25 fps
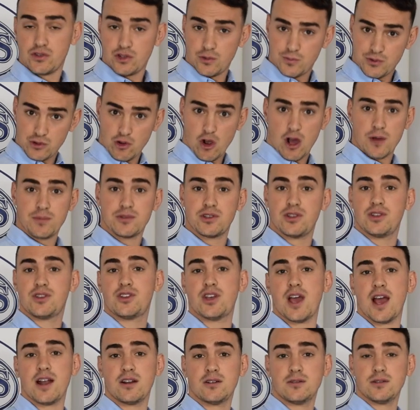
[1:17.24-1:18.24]
subscribe to the
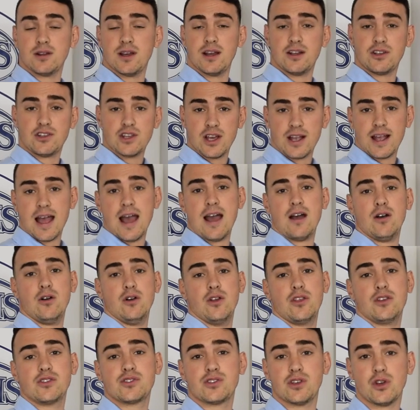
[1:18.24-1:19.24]
channel, and check out our
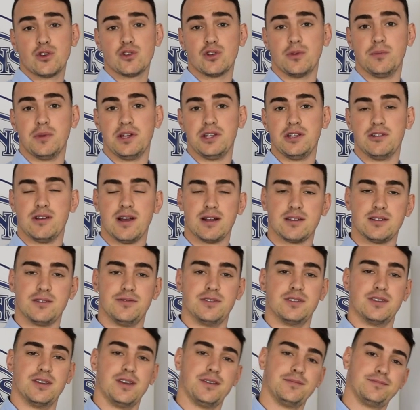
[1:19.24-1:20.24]
other social media
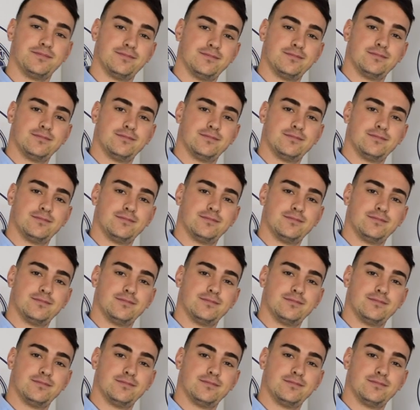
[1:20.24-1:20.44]
activity.